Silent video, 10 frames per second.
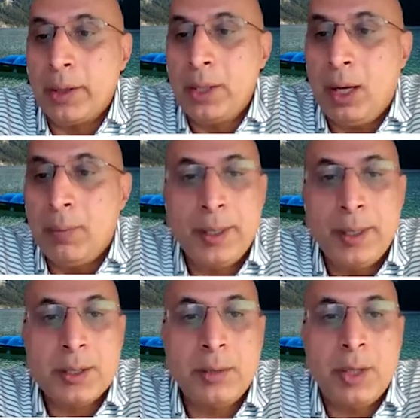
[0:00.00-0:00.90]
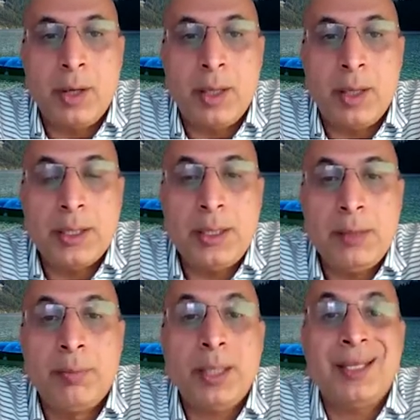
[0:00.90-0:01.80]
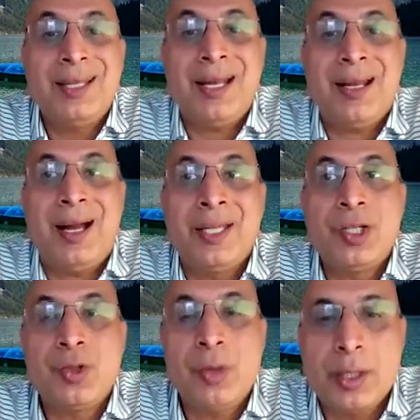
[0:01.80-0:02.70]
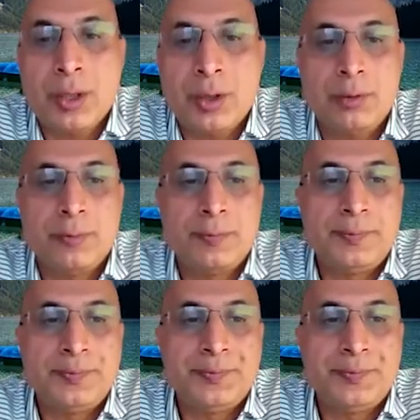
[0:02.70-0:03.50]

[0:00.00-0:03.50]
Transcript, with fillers: or the complex terminology, but that I trust you.